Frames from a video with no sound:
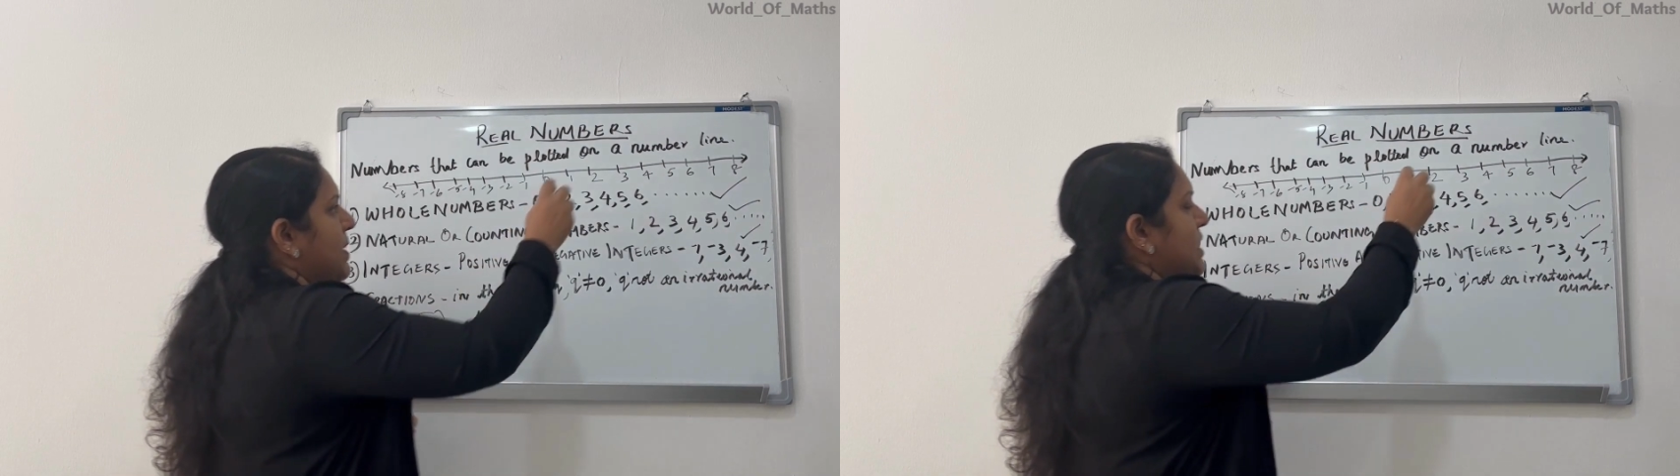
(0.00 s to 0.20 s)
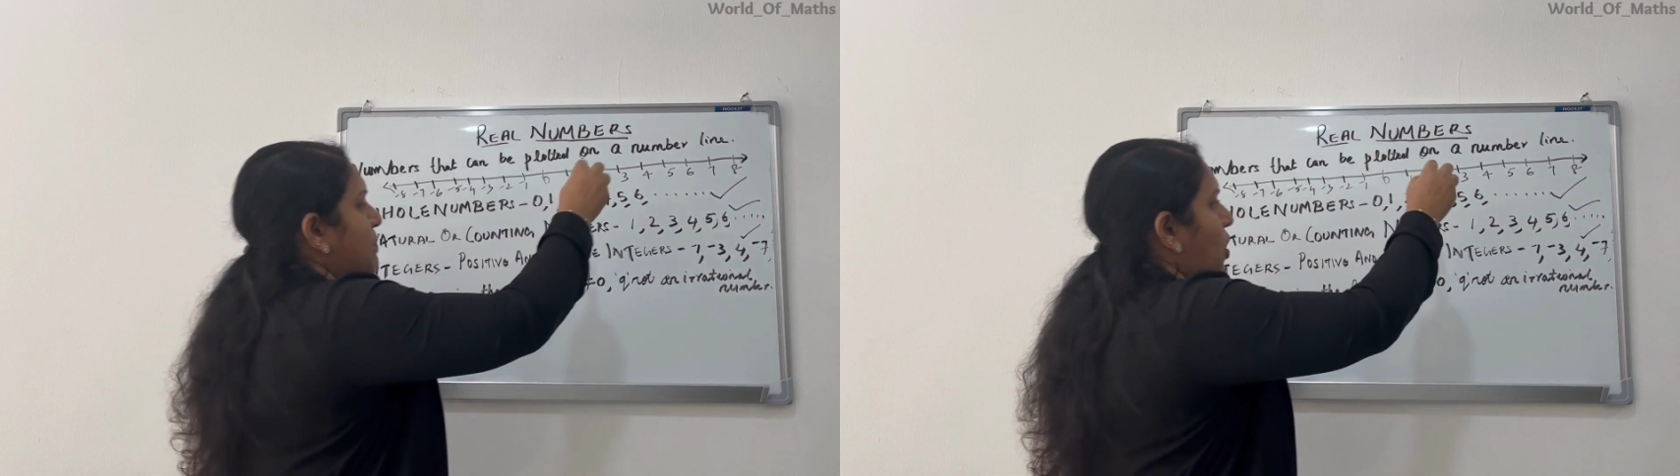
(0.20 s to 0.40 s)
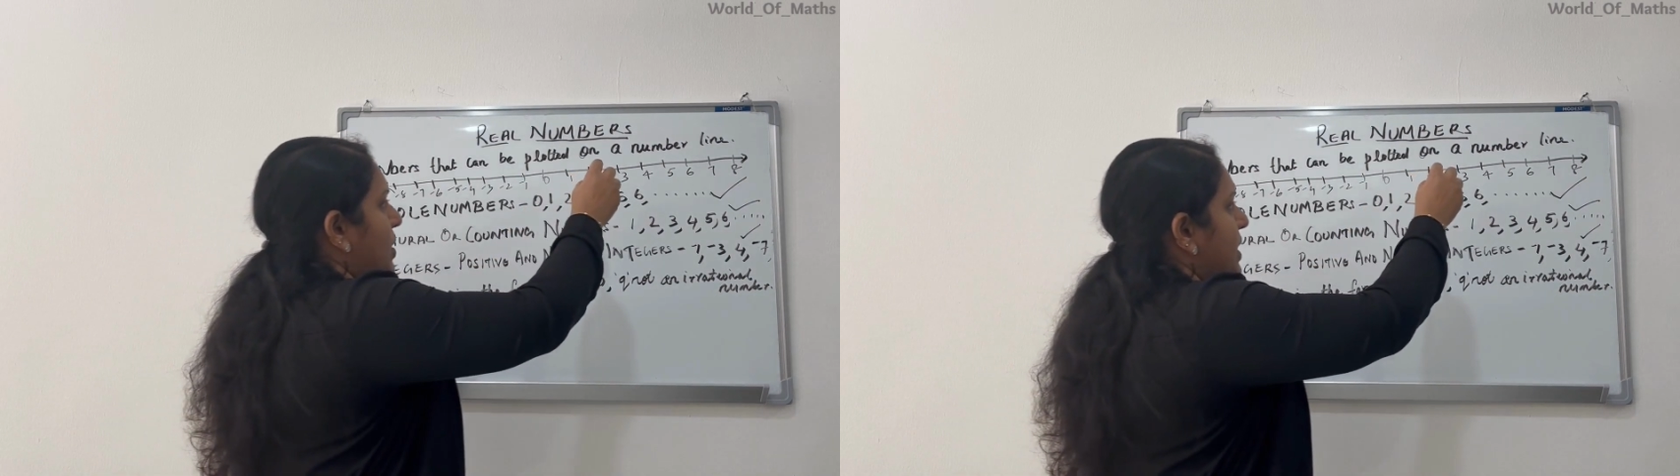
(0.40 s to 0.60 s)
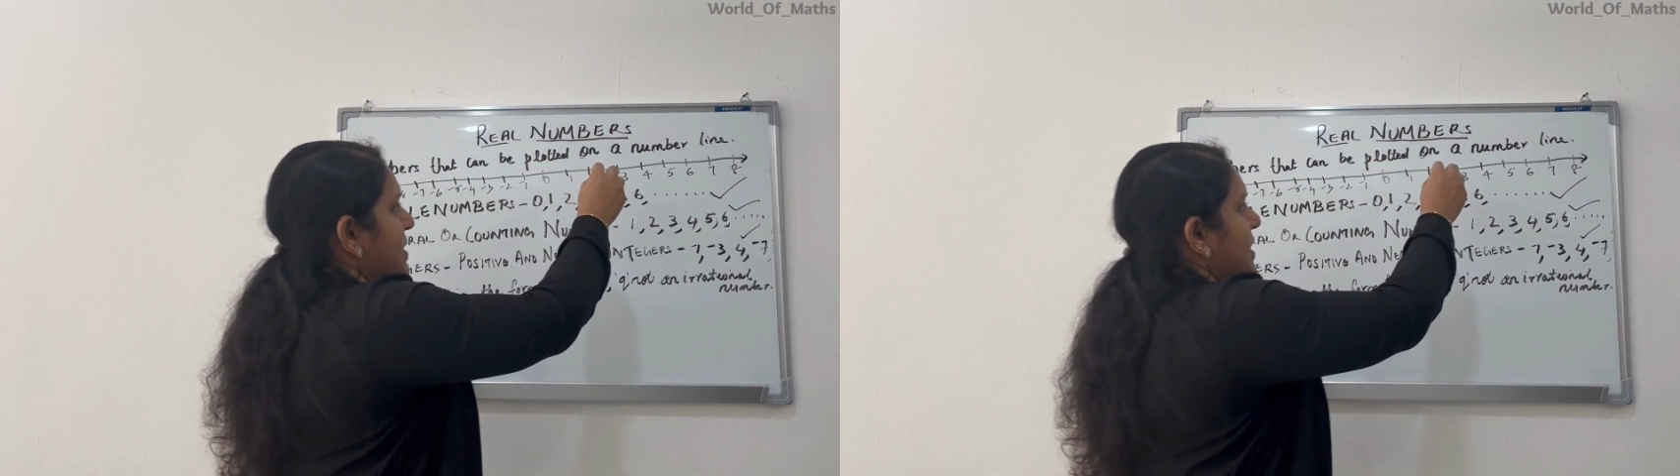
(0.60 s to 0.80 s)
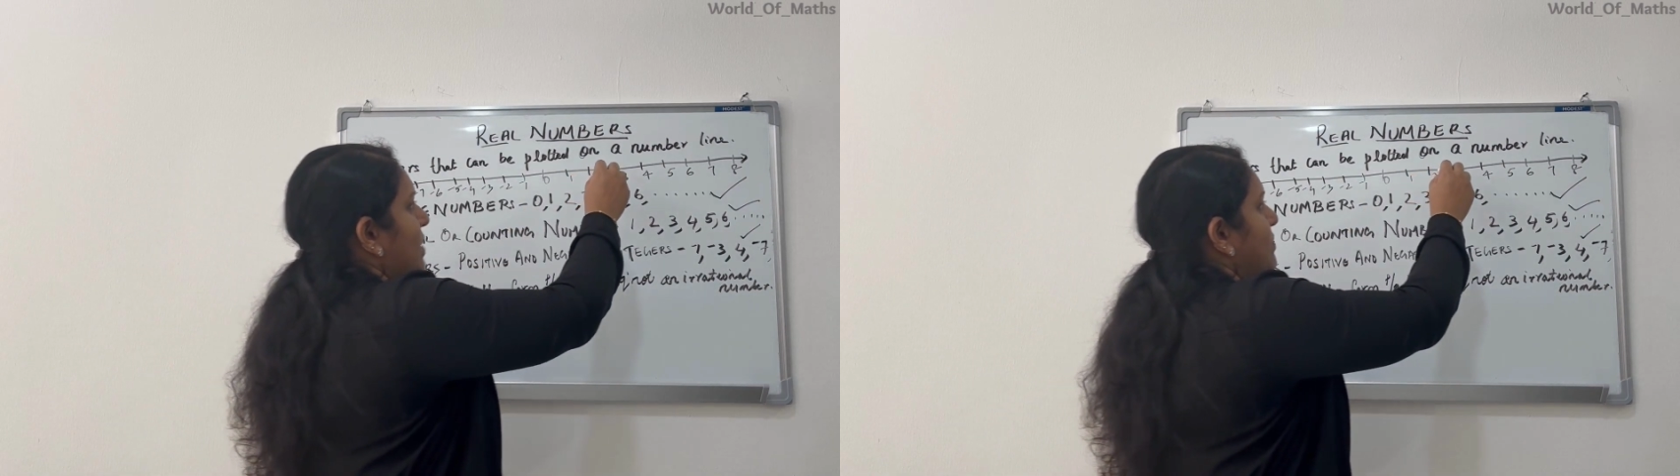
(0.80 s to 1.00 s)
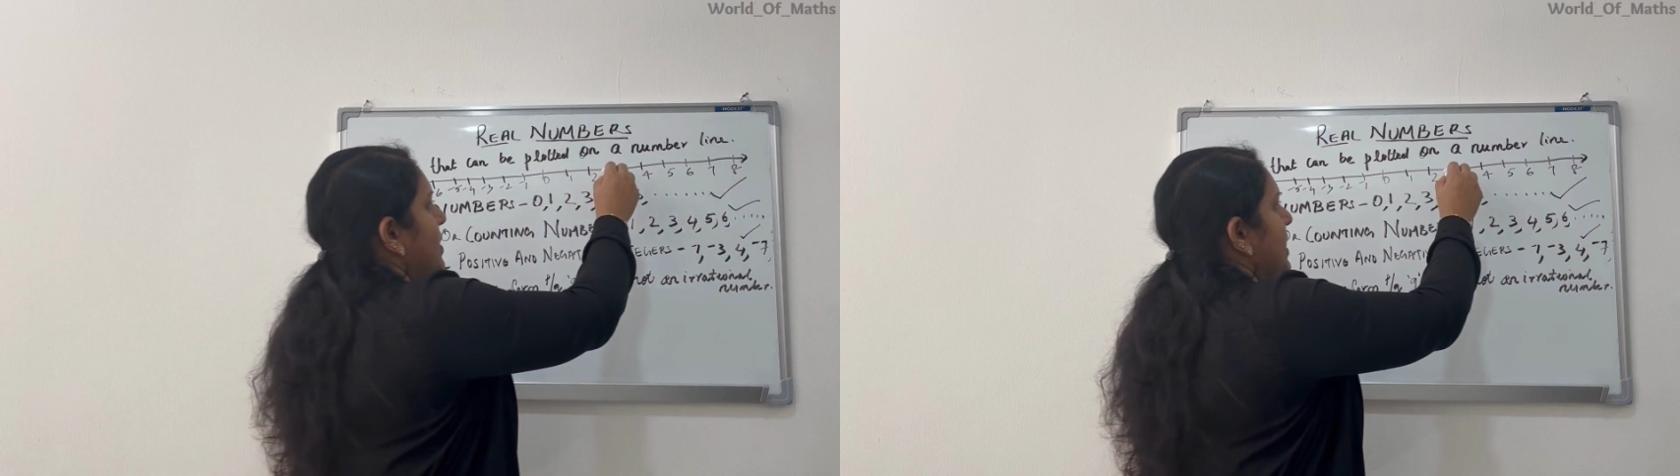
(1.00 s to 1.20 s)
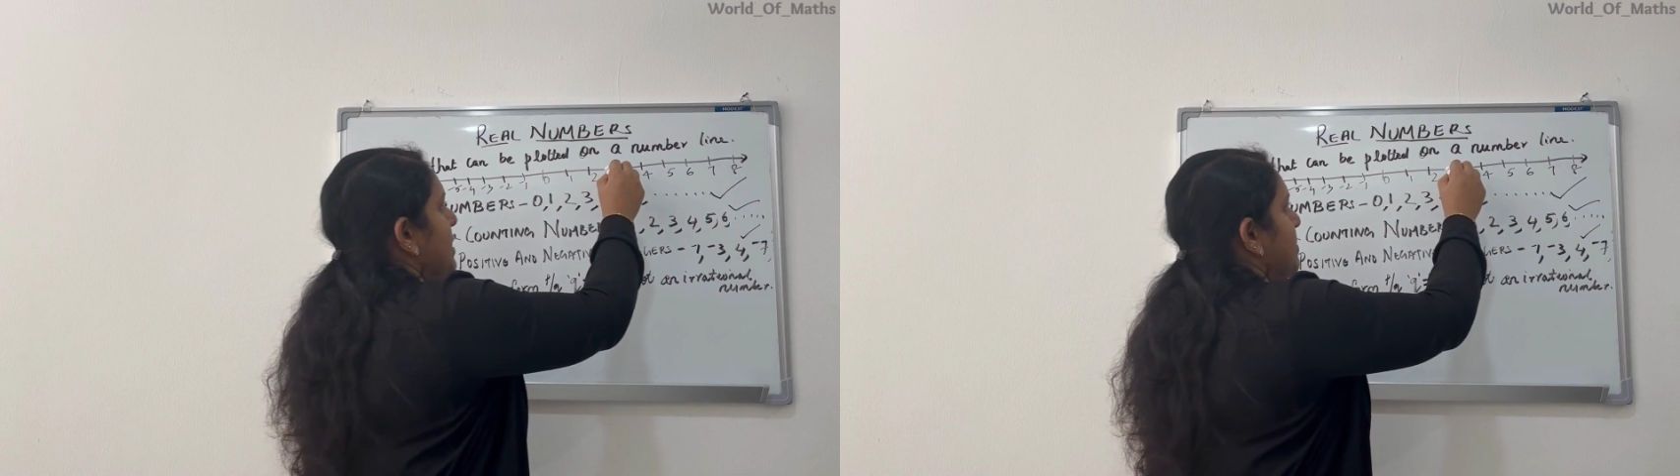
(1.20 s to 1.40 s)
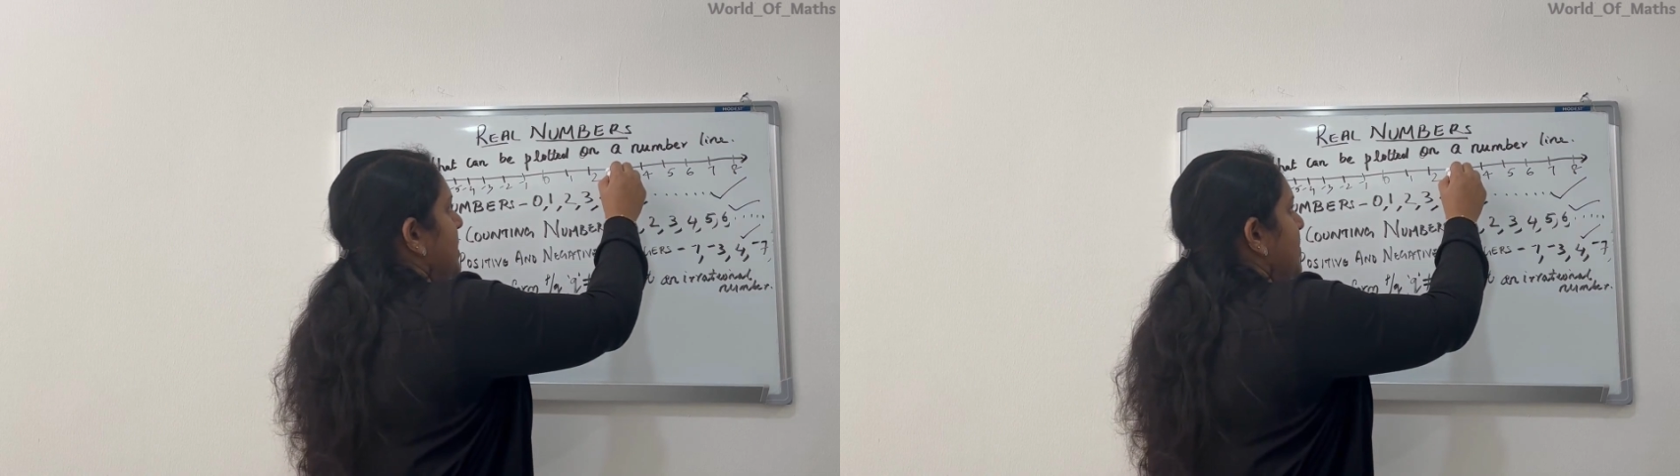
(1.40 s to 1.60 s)
is plotted somewhere
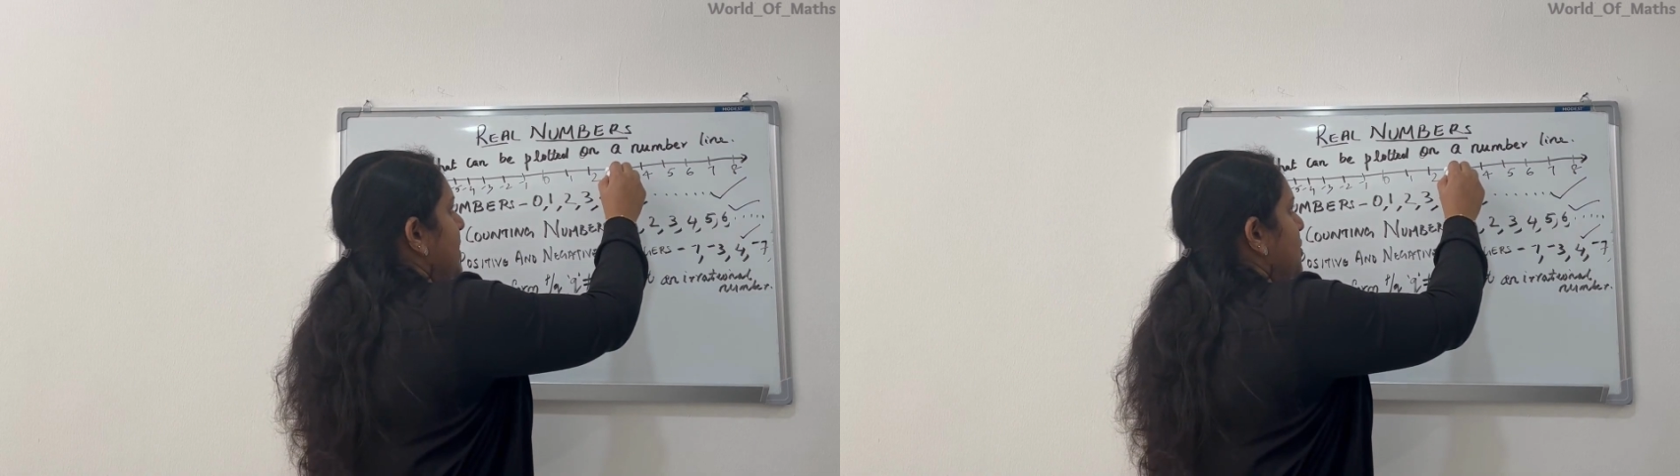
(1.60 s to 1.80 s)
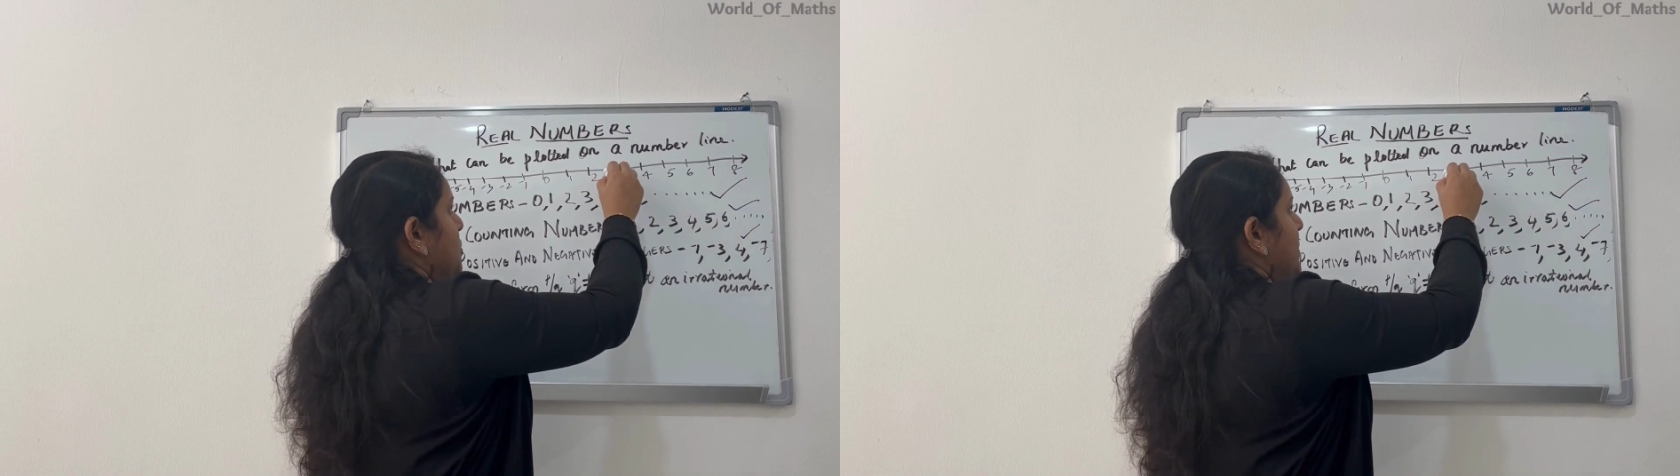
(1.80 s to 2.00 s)
in between 2